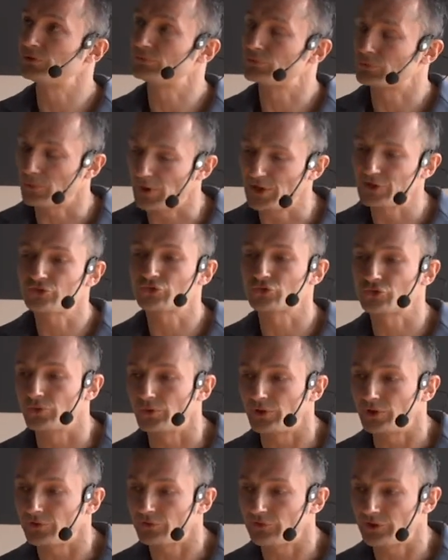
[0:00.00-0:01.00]
quite
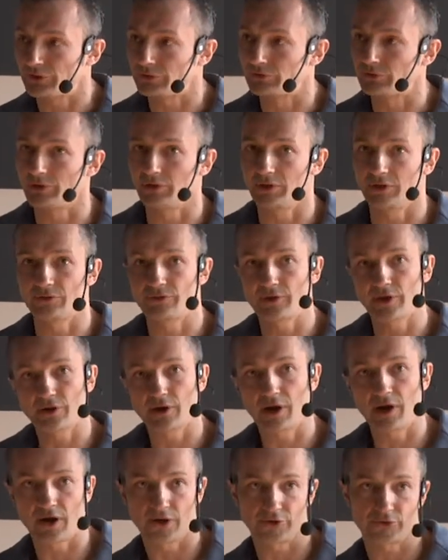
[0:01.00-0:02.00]
sure that there
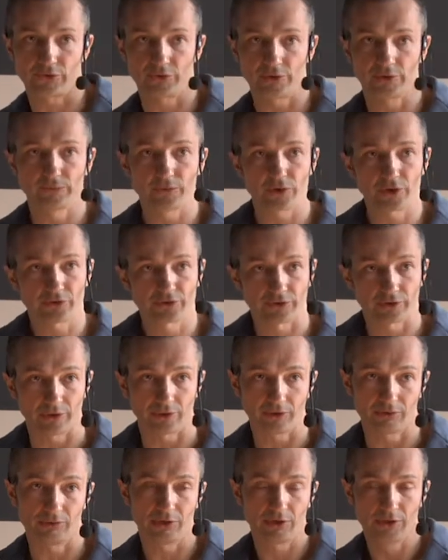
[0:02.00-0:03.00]
are
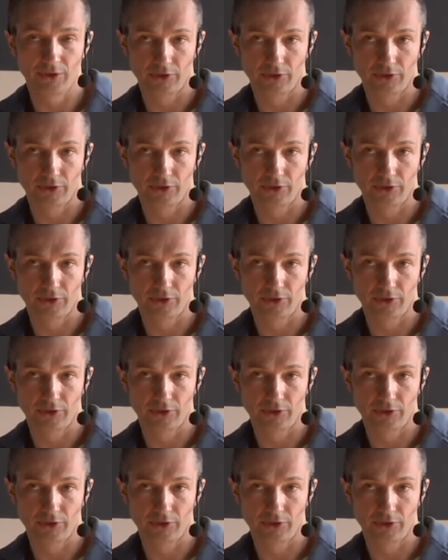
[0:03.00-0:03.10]
universal